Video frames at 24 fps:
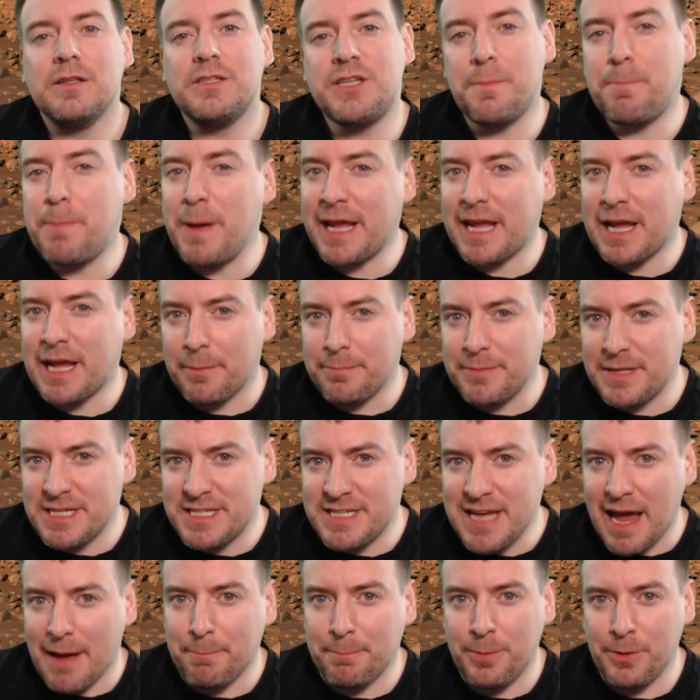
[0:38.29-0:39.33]
to pick up the
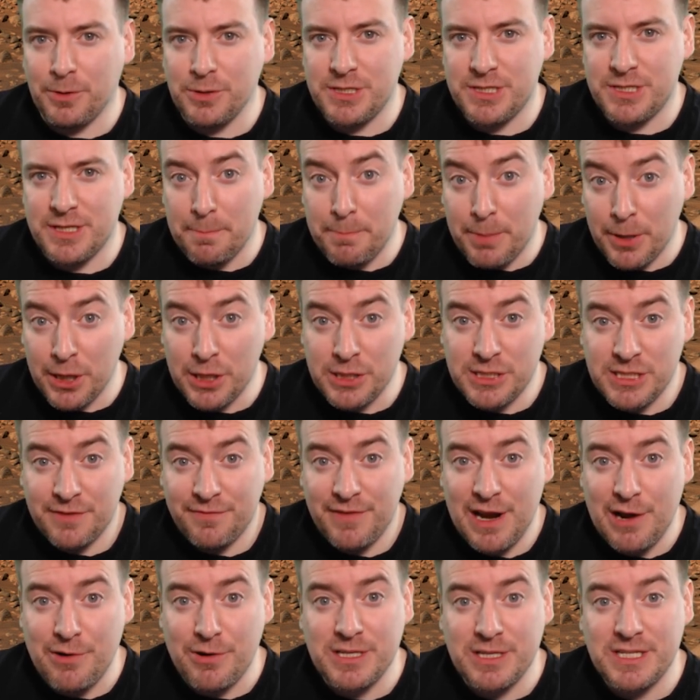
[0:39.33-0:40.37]
samples that
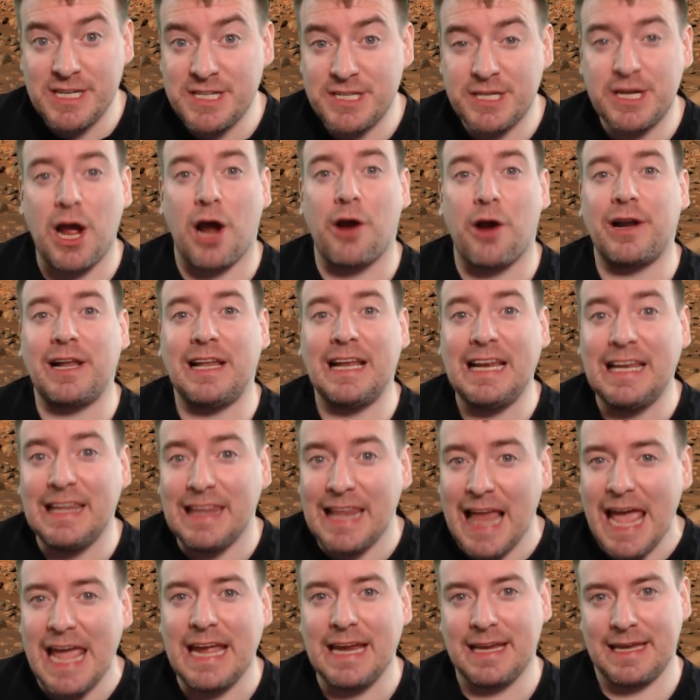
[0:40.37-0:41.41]
Perseverance is currently
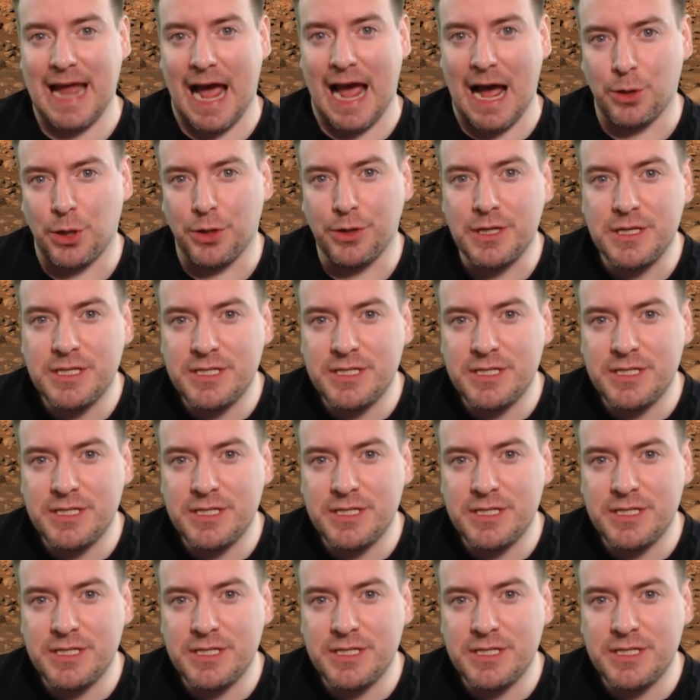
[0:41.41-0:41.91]
laying down on the